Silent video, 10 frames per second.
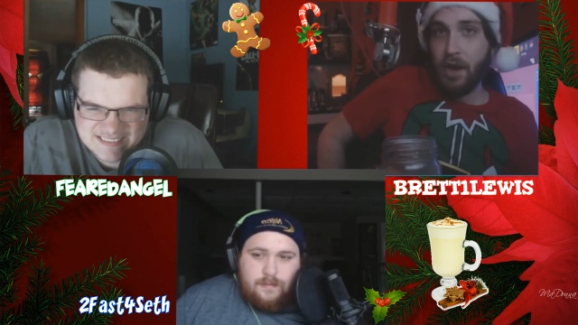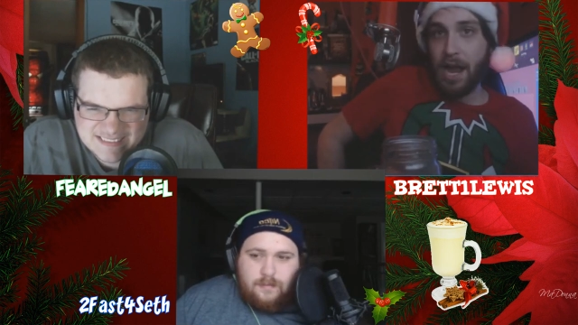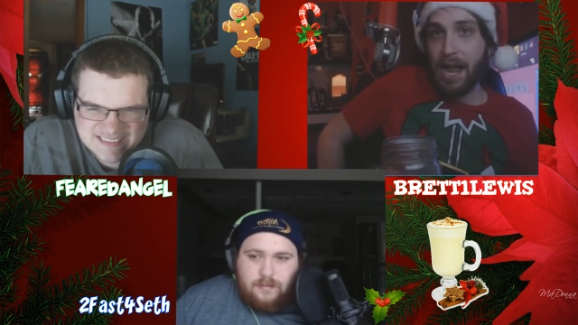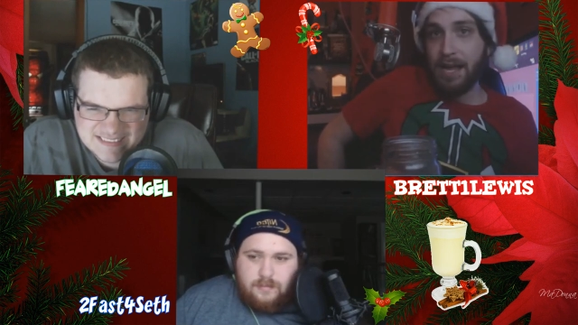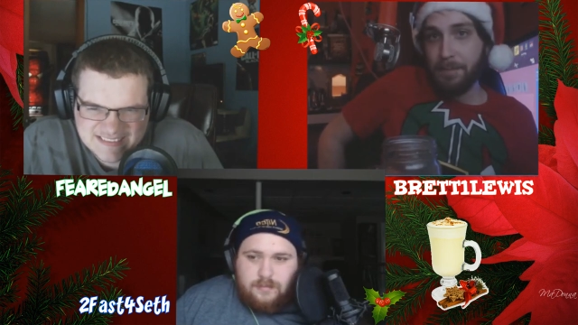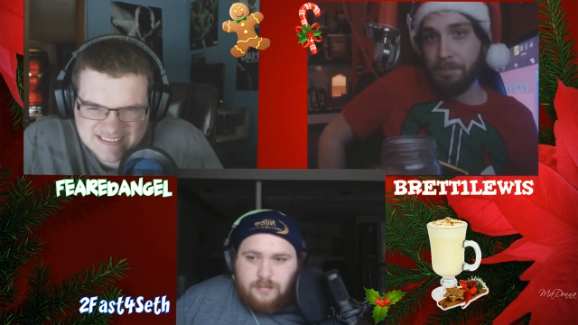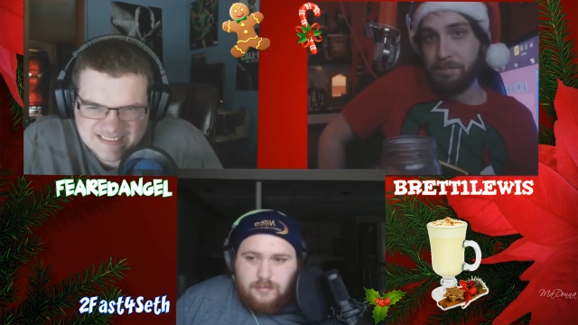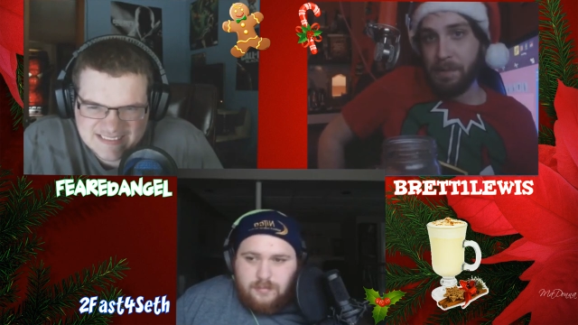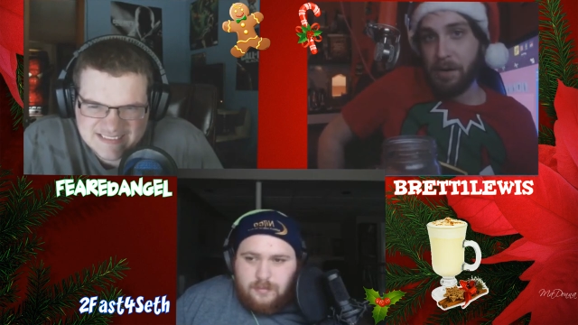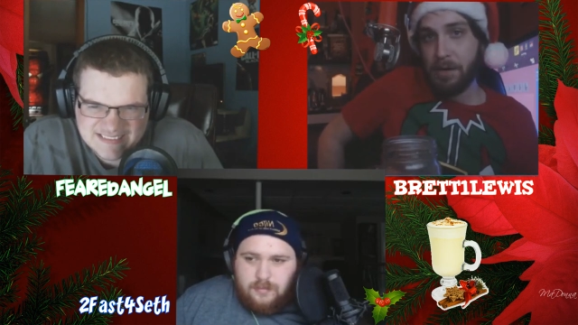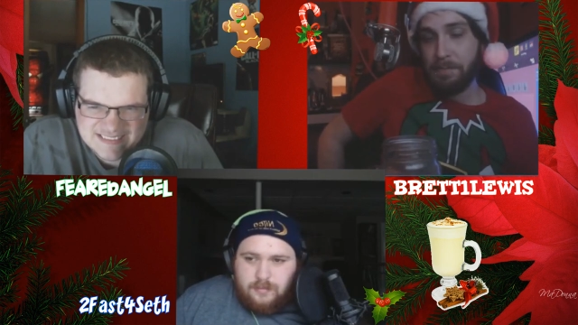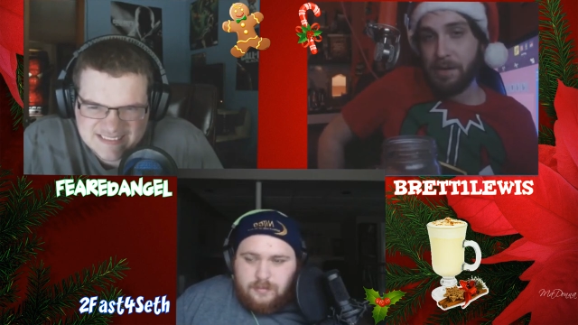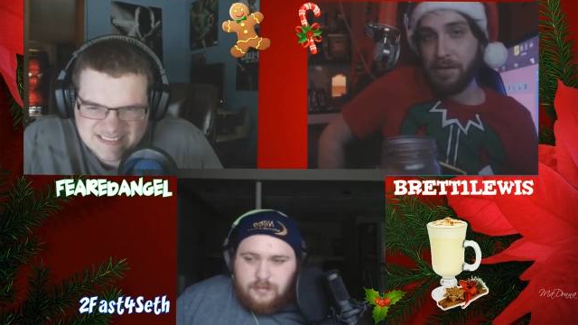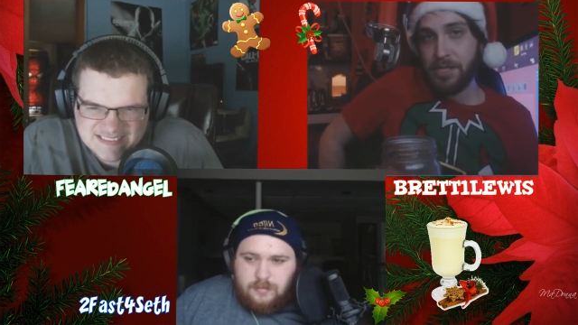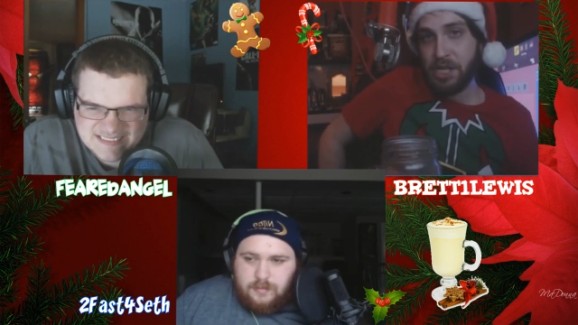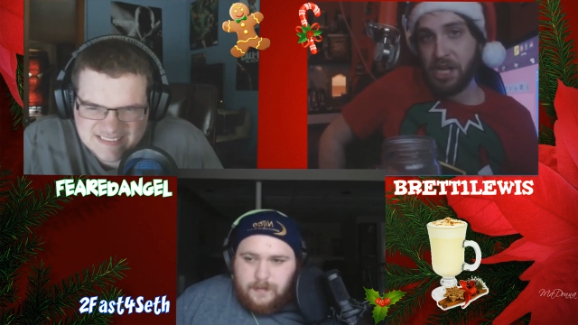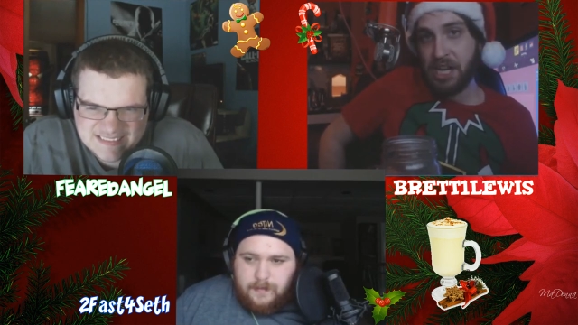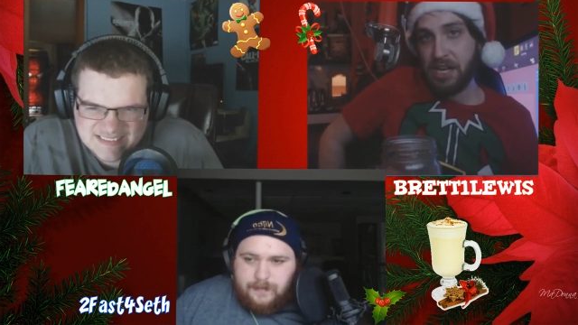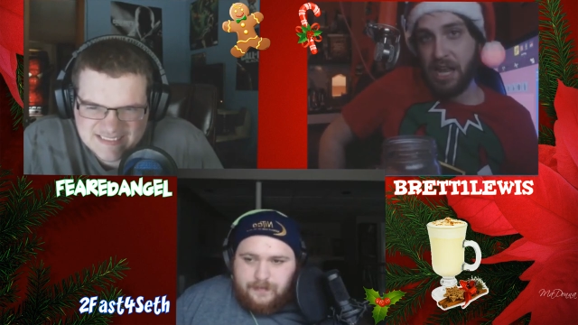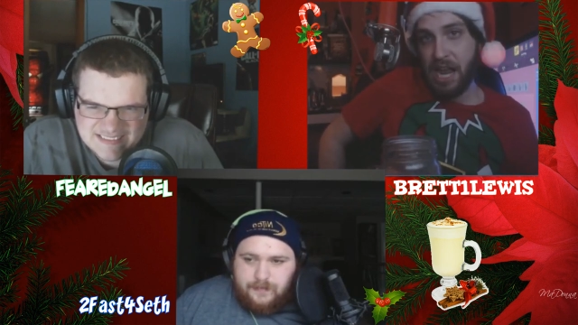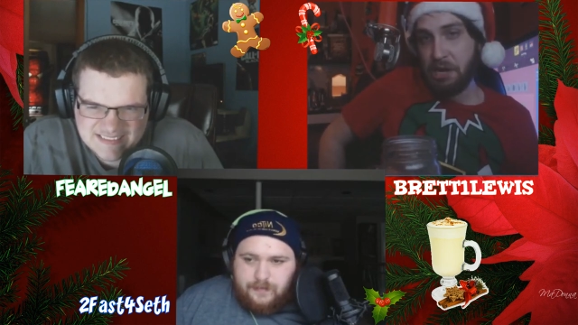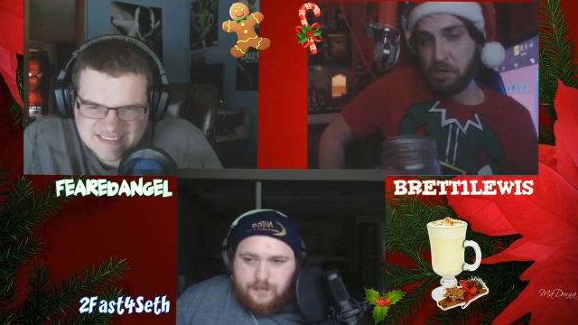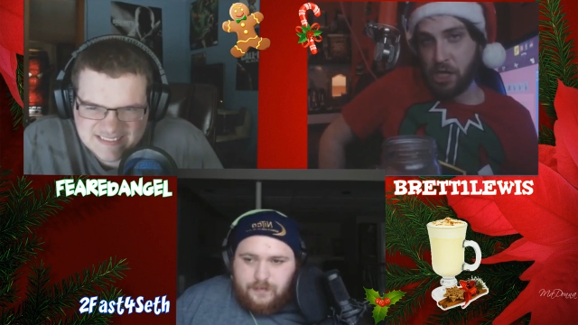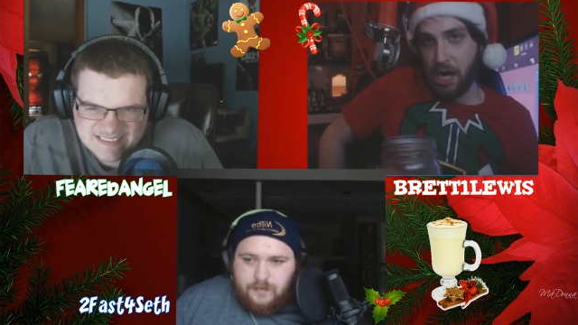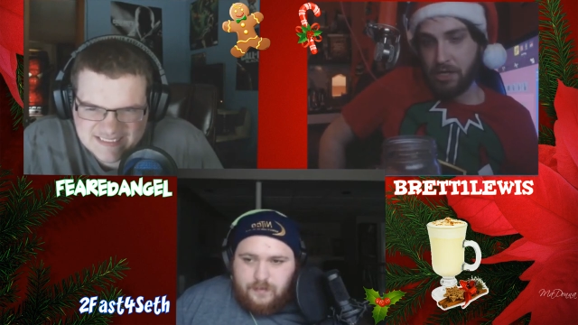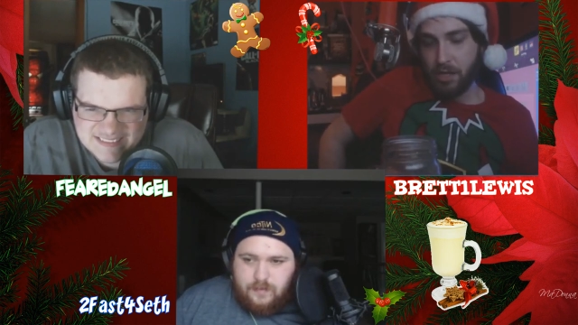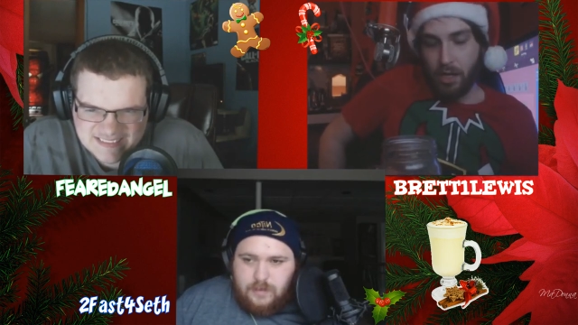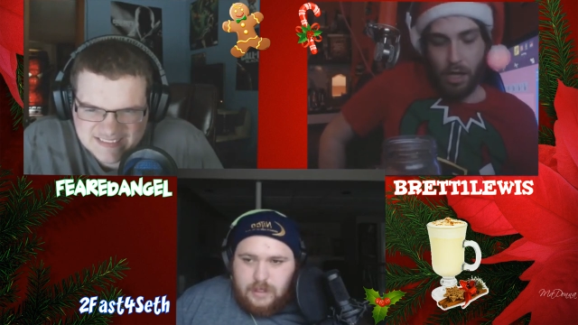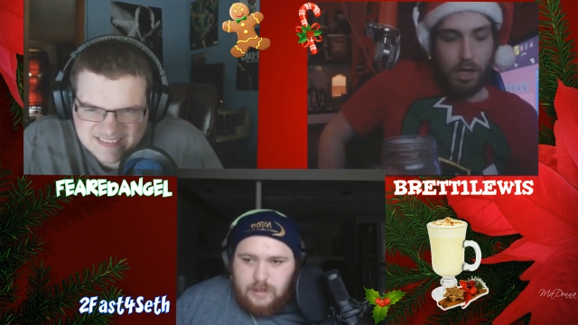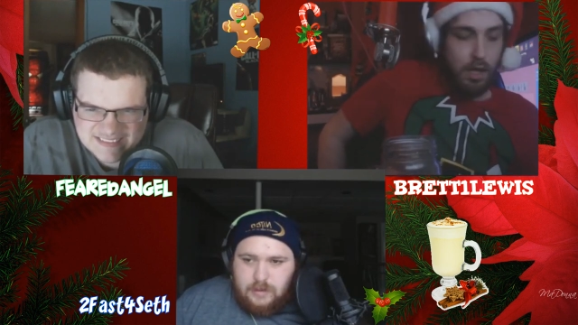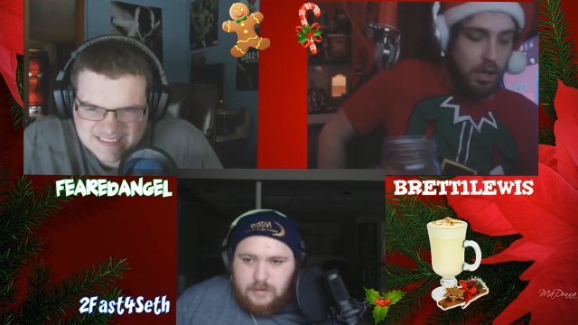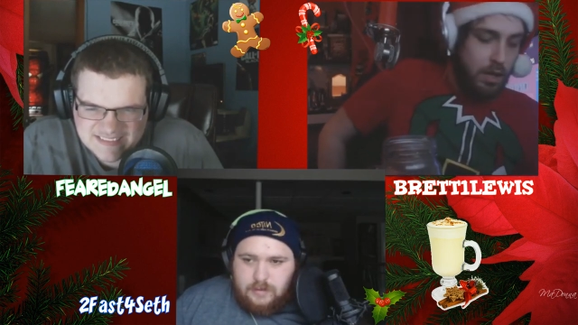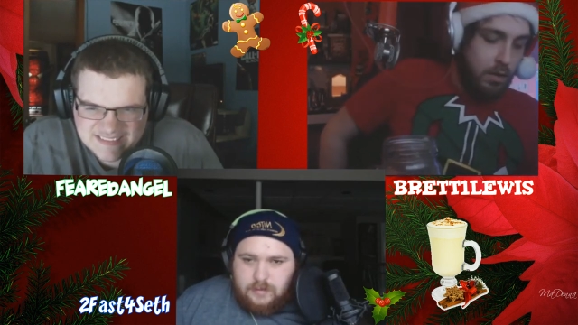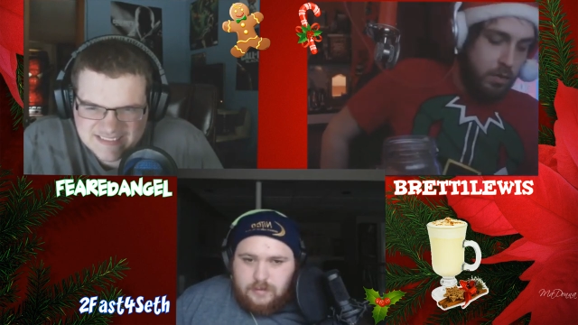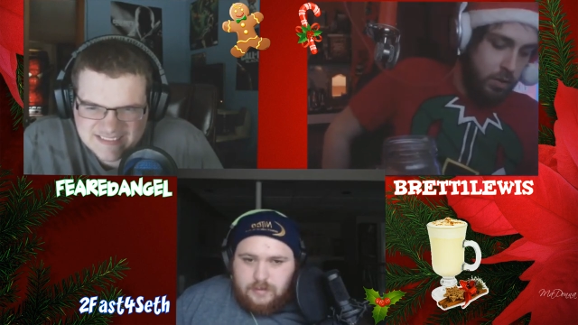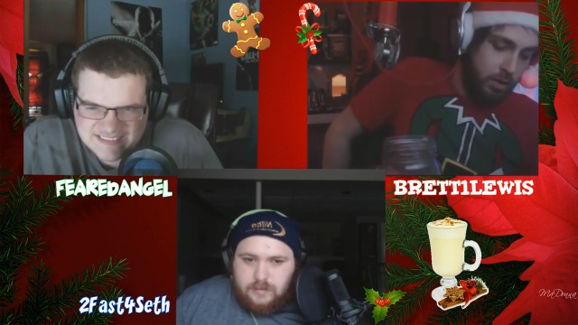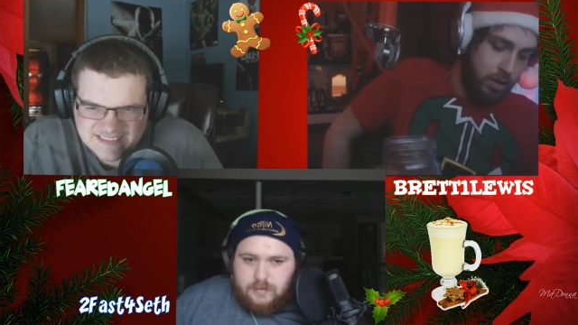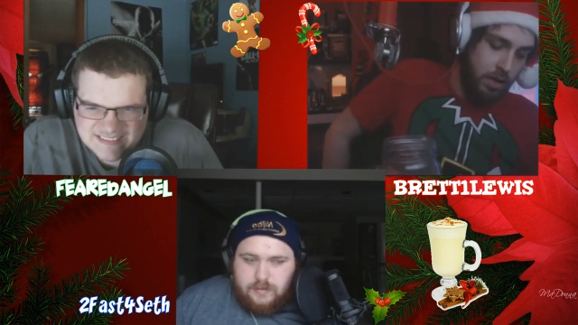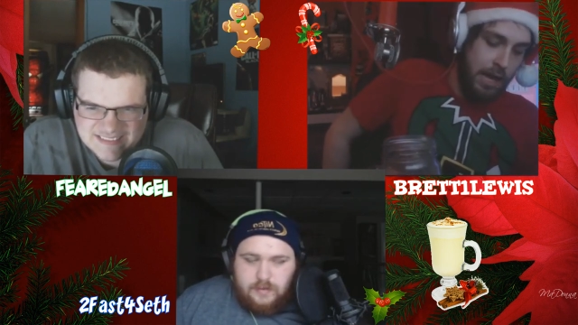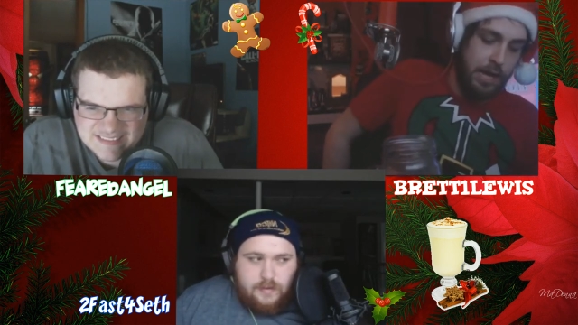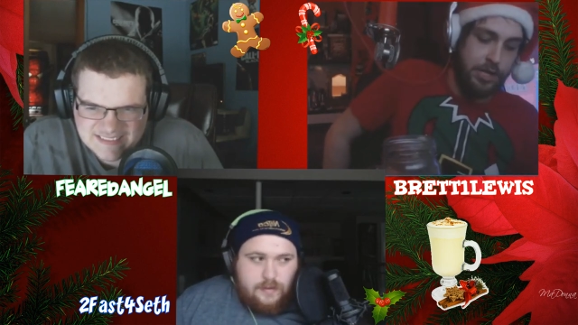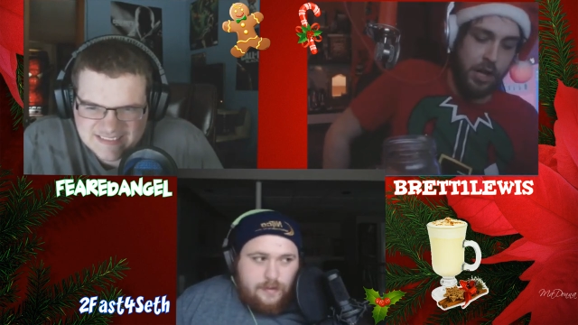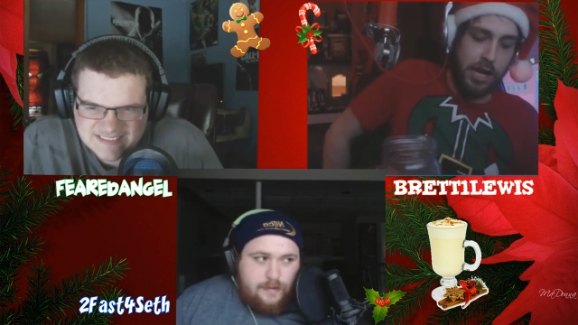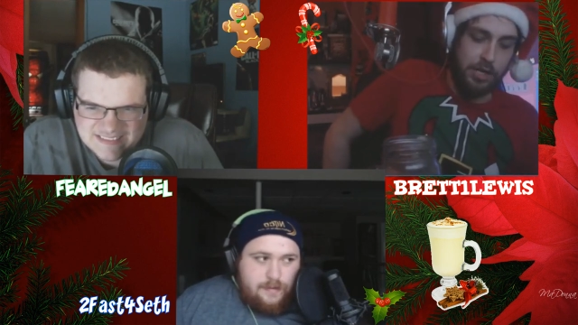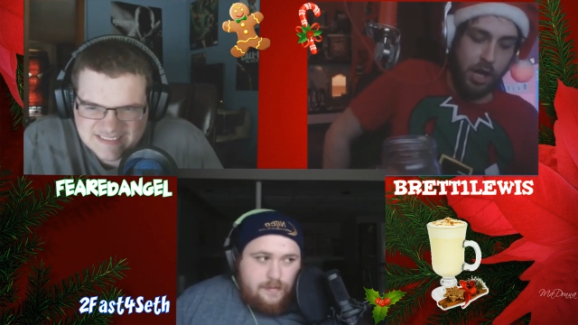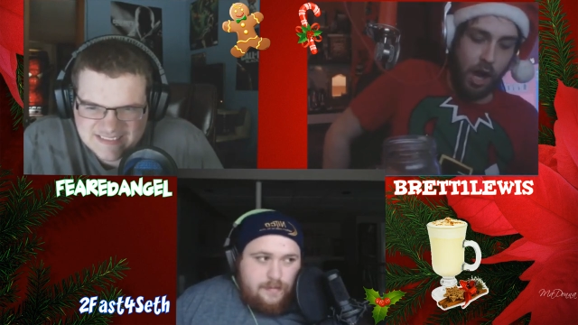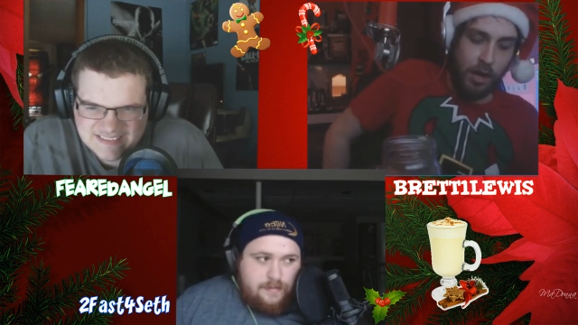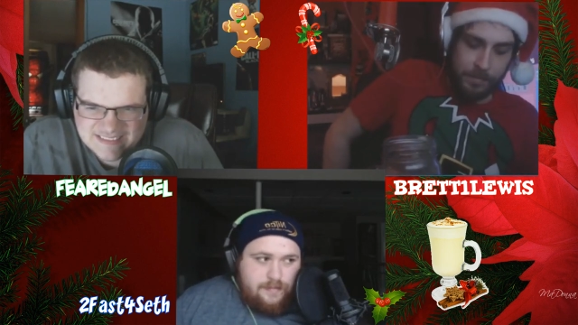Speaker 1: I had peri peri chicken, the extra extra. Extra, extra hot